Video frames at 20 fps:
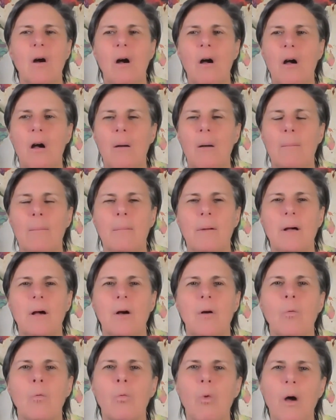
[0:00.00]
um,
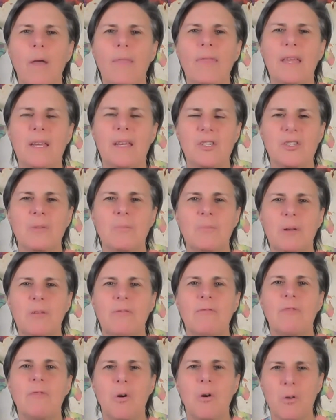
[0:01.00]
what they should be
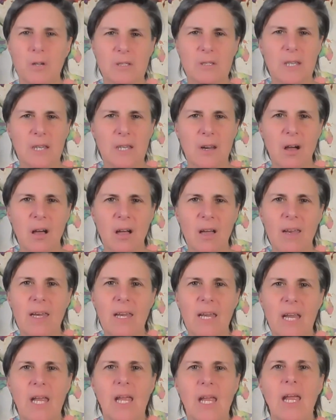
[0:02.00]
focusing
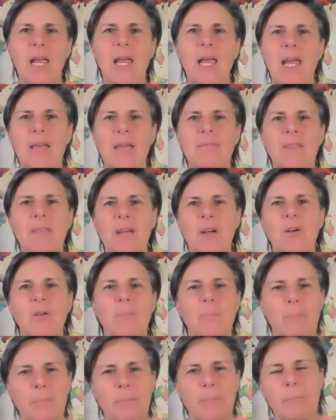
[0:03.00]
on in
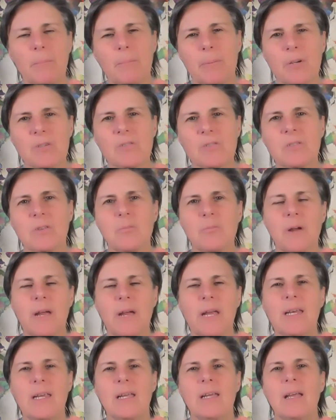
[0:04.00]
their personal
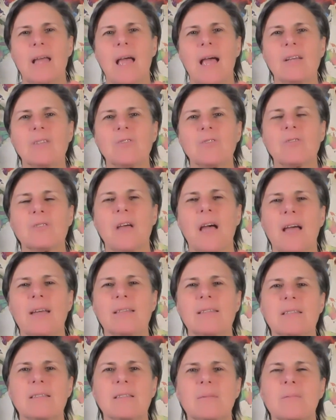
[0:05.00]
branding
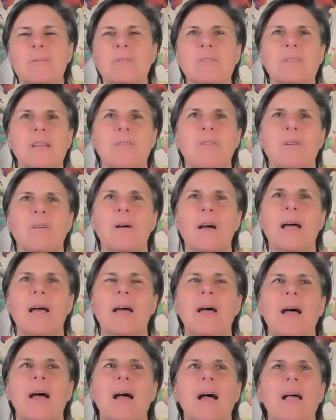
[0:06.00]
exercise is so
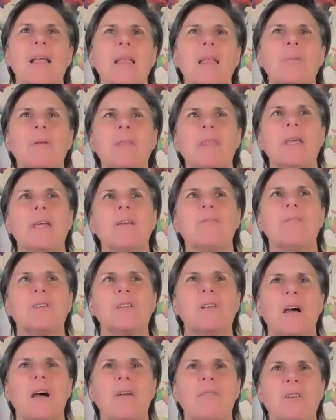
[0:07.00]
let me think of
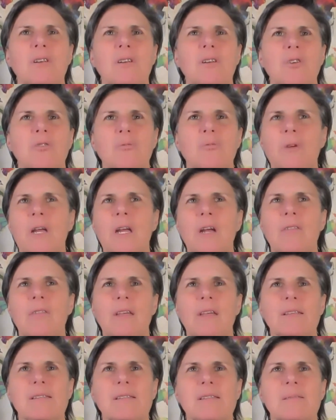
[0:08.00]
a of a career
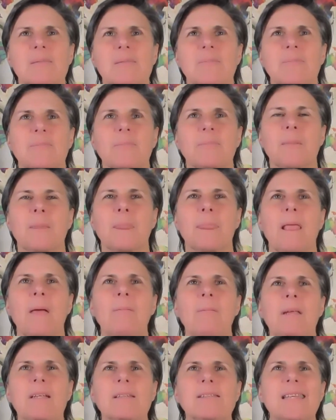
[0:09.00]
that's I
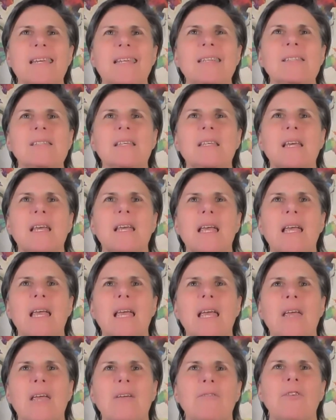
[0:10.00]
mean it's easy
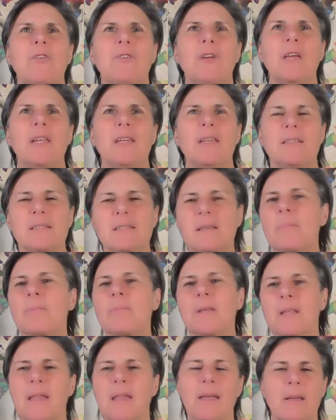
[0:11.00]
if you're in
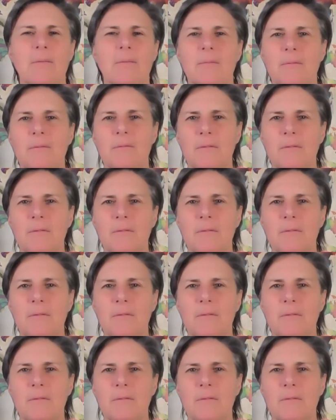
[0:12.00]
something like